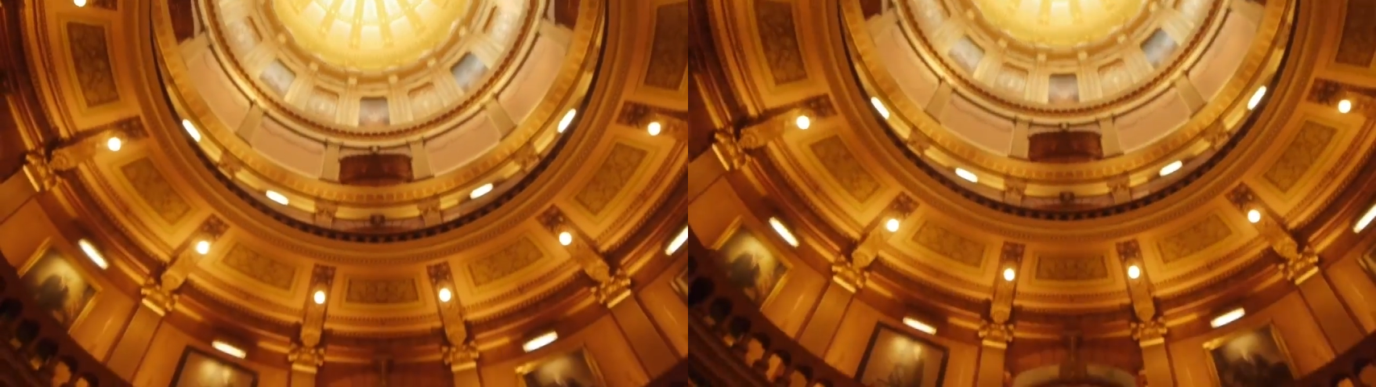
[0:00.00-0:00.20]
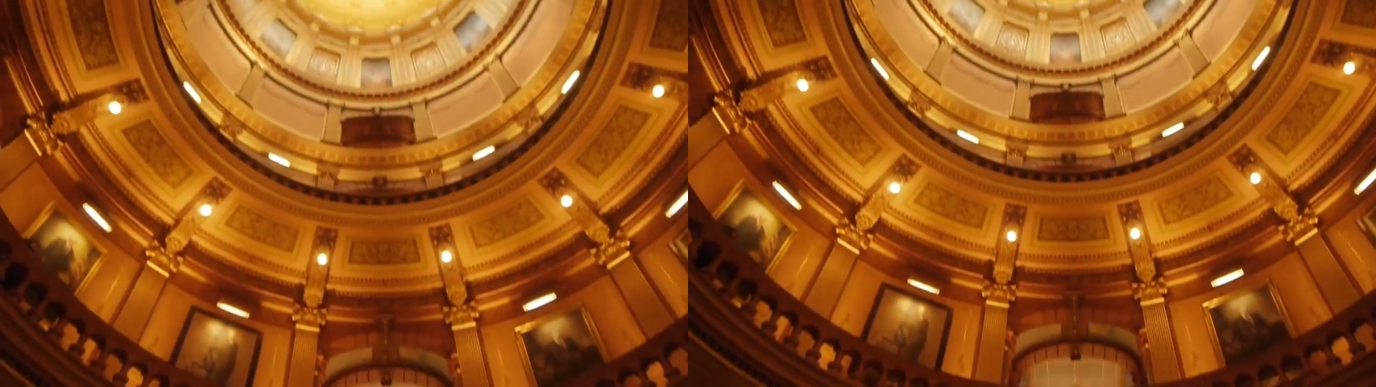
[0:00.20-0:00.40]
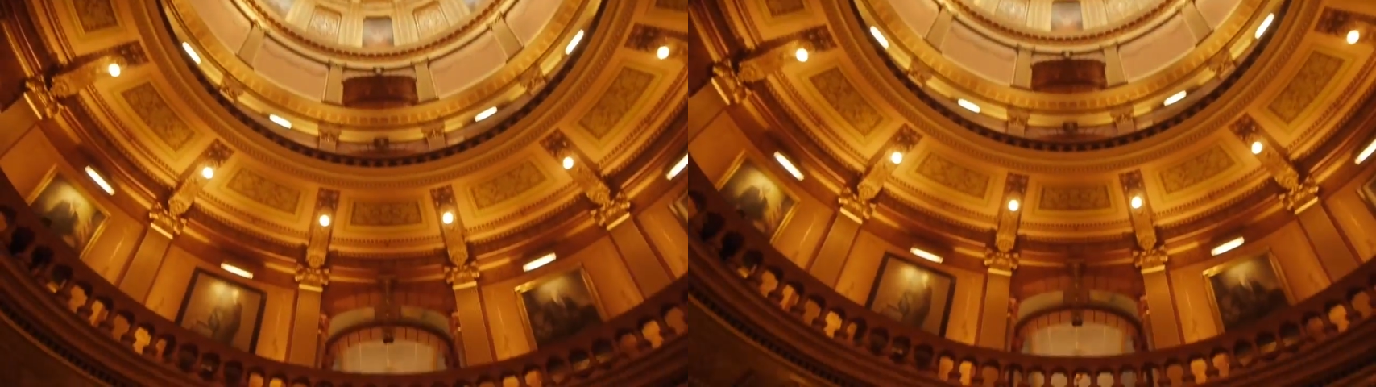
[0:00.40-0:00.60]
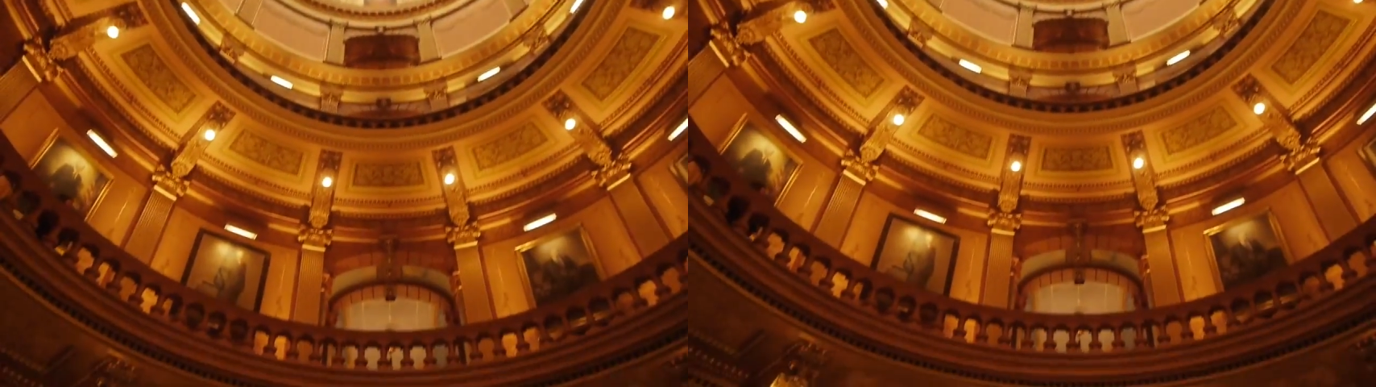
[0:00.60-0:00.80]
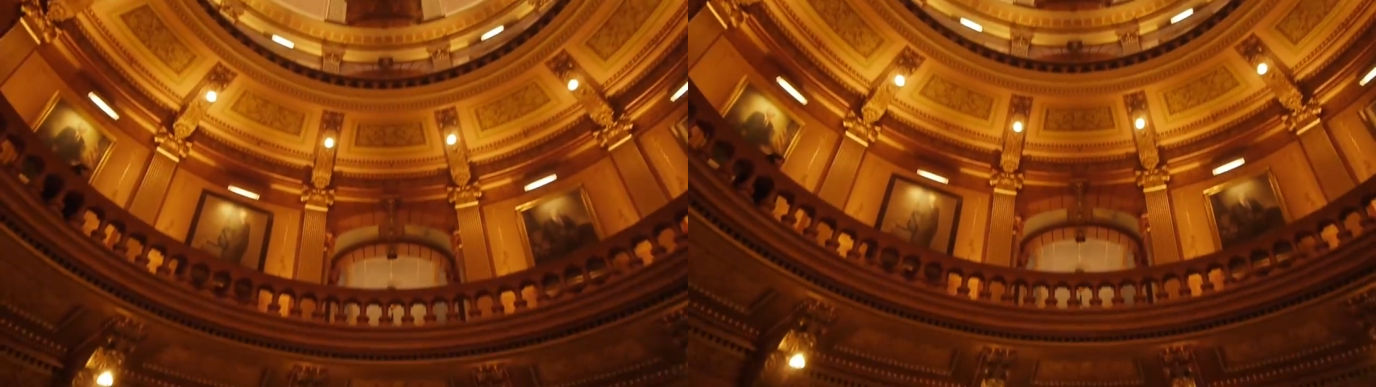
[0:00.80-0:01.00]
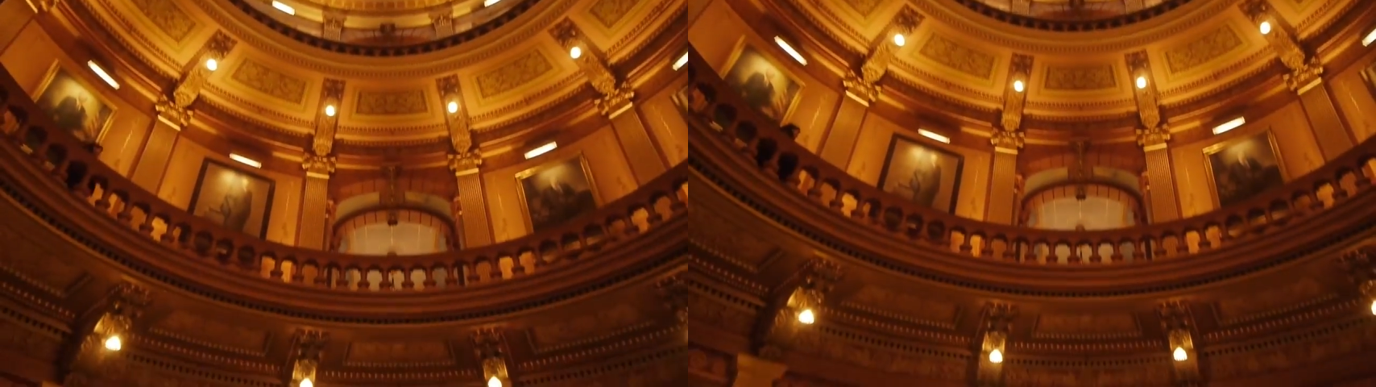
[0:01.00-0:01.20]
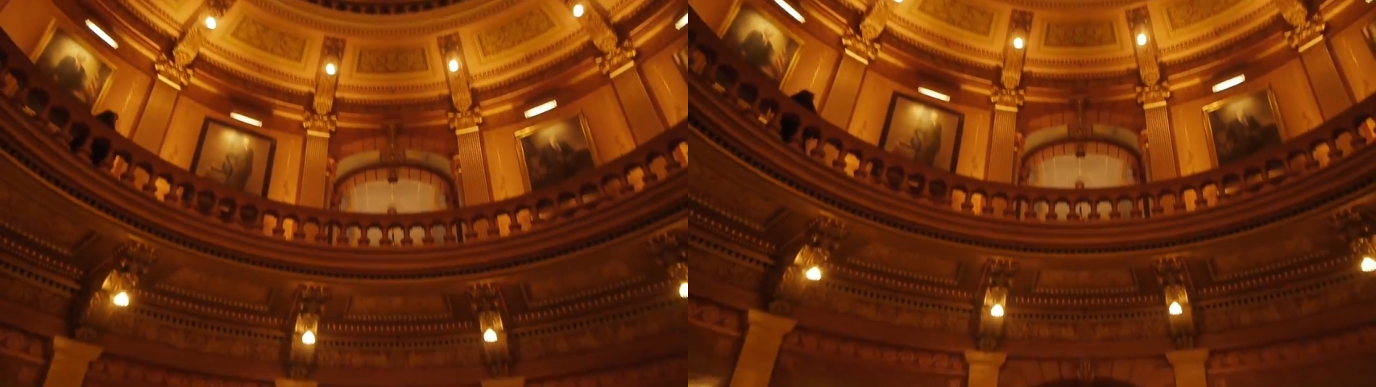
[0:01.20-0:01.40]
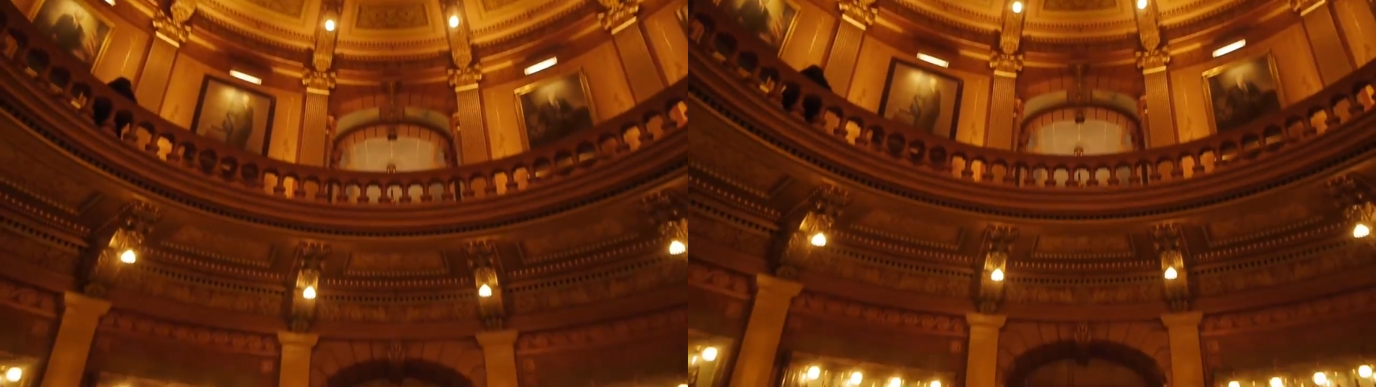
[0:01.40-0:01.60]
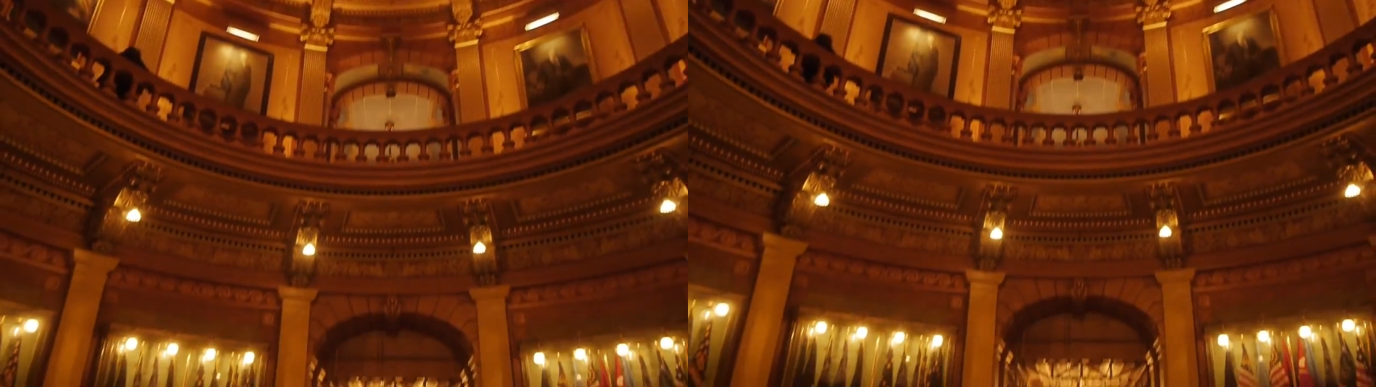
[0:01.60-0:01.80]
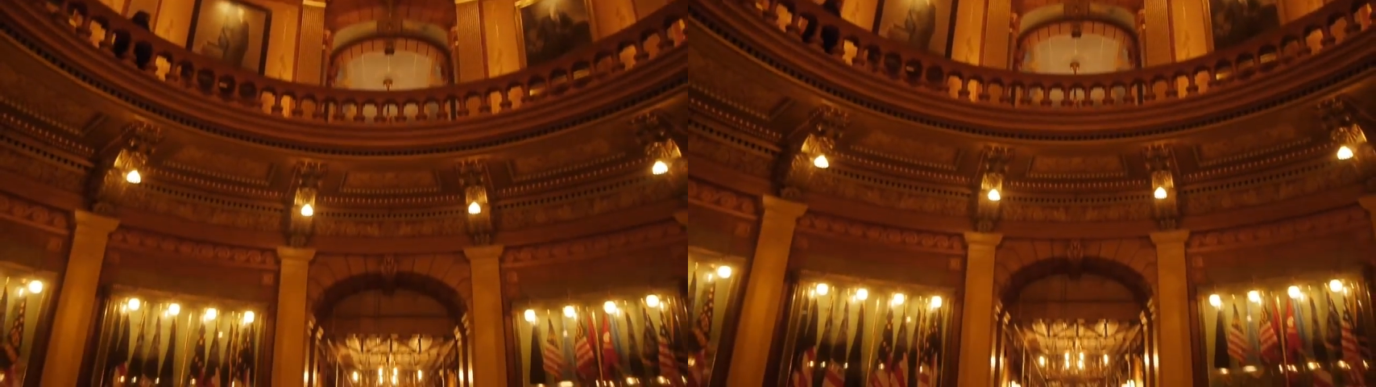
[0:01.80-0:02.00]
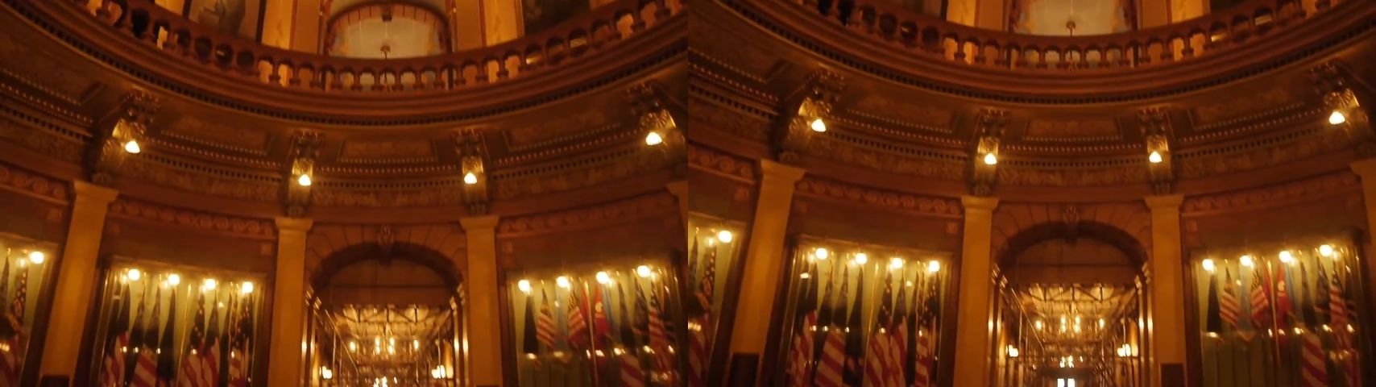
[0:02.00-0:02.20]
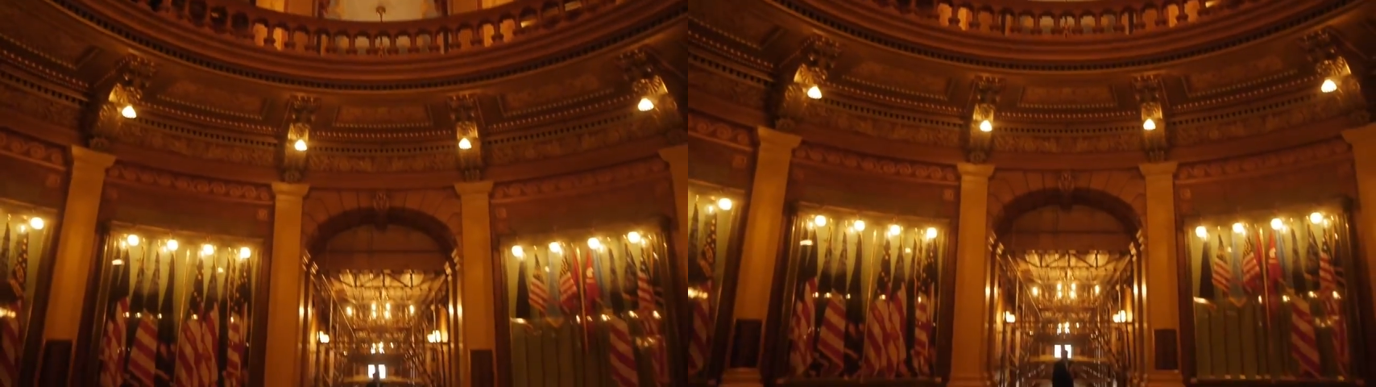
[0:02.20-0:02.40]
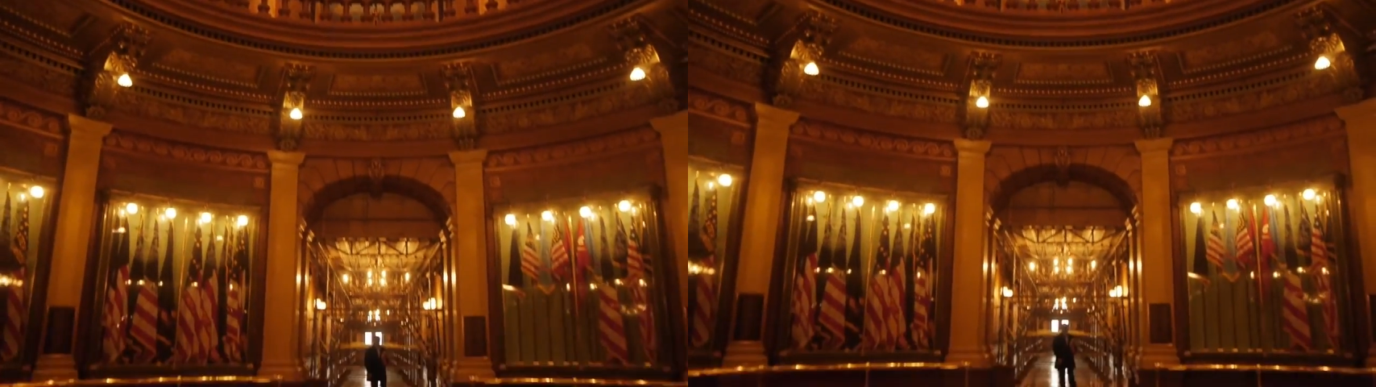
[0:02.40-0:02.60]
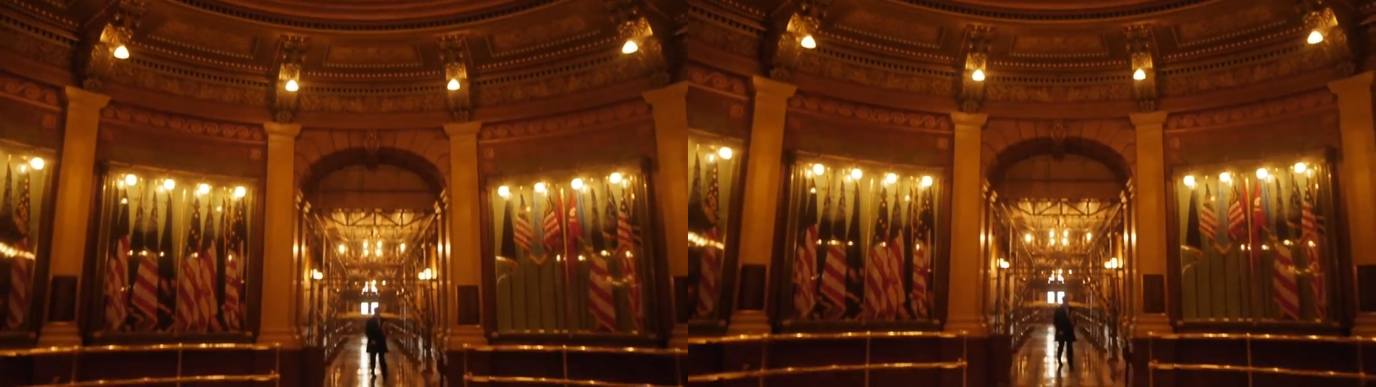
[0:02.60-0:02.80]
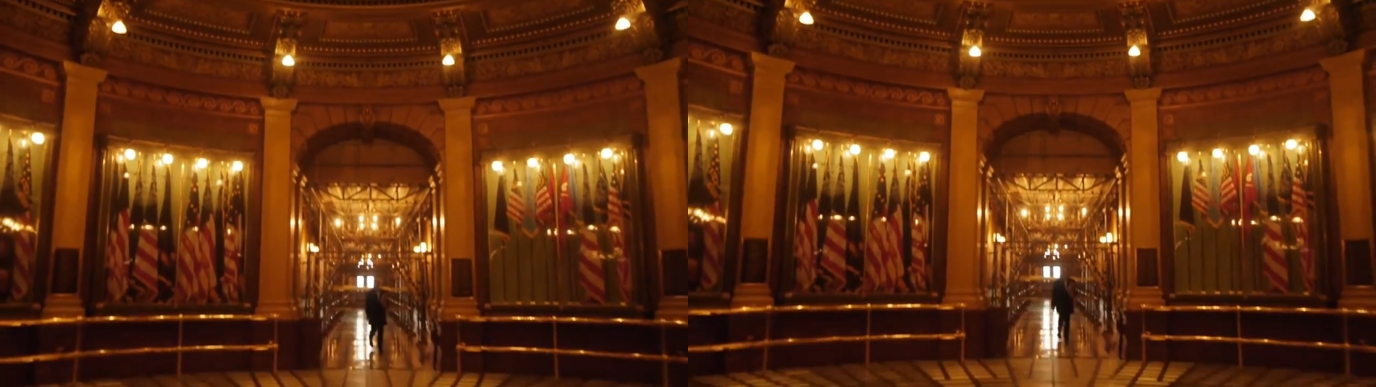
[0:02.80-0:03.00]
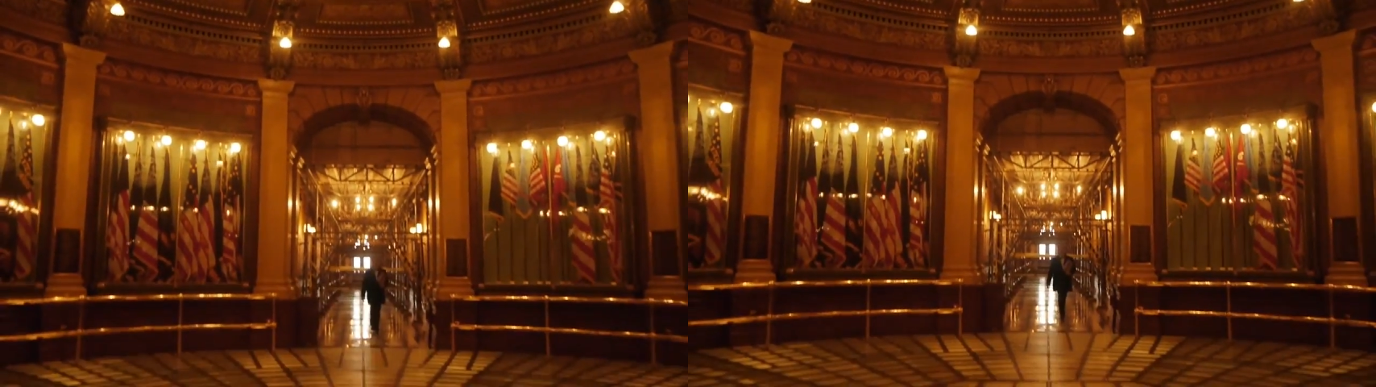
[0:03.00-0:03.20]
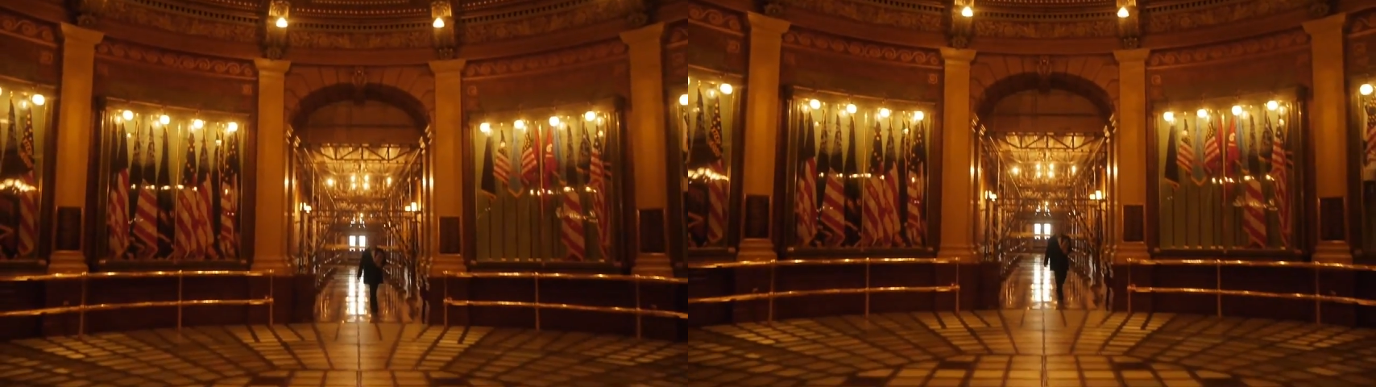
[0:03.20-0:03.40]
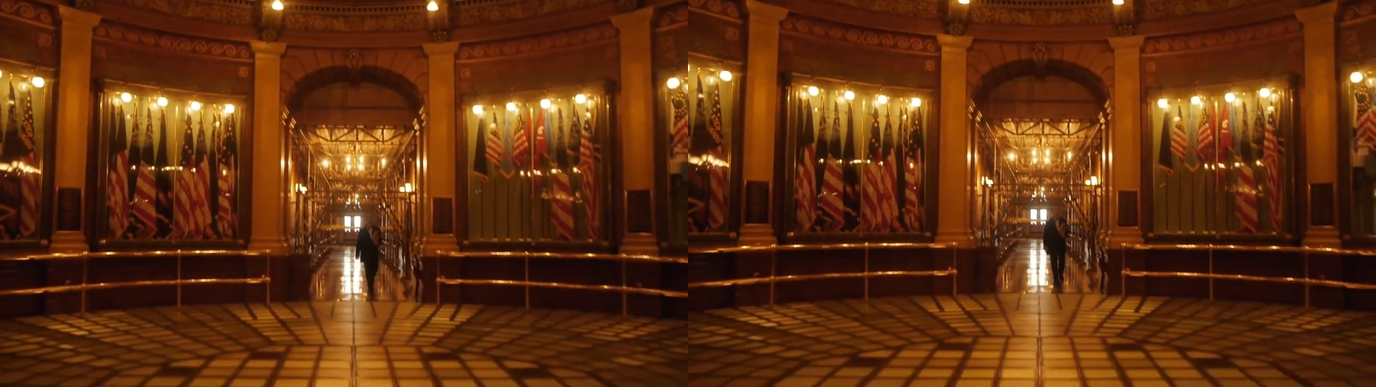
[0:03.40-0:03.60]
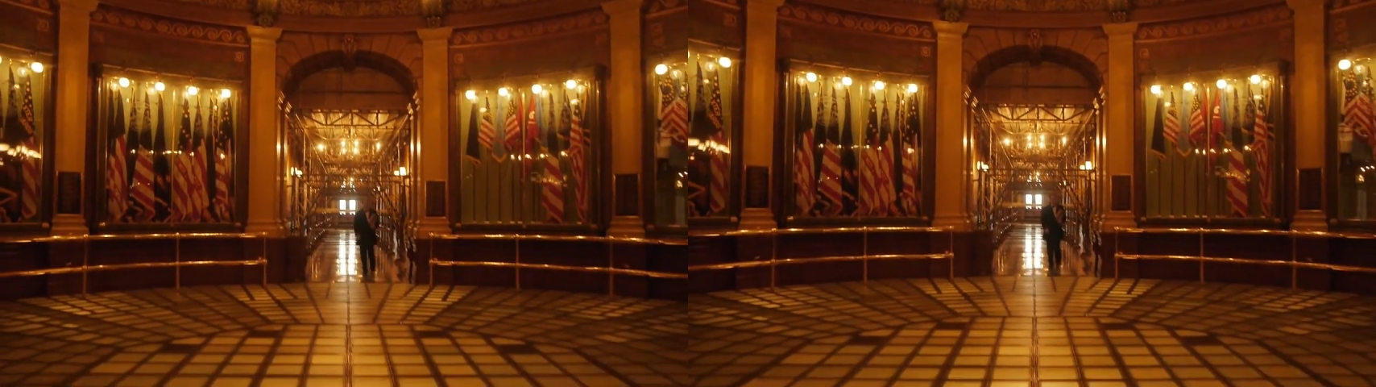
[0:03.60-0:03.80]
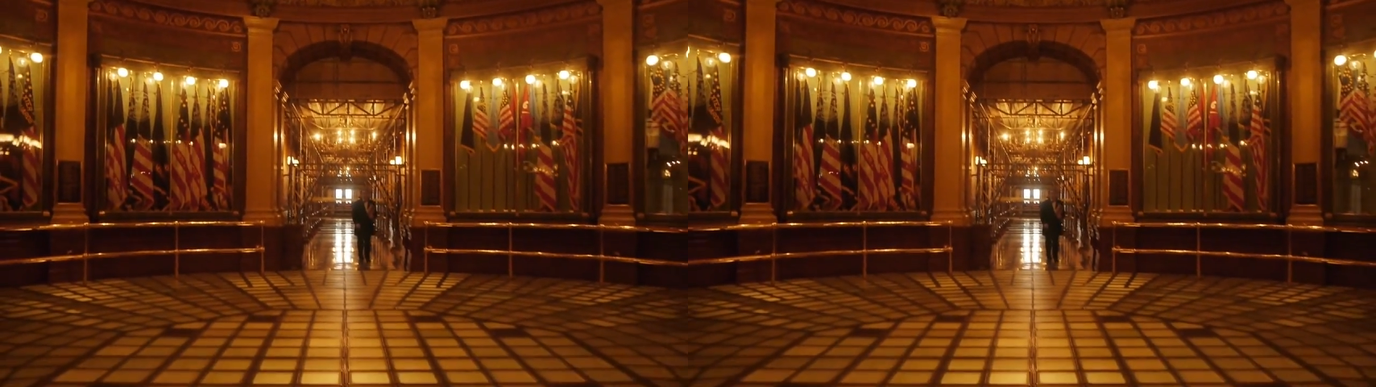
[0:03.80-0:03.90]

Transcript: No face is visible, so there are no lips to read.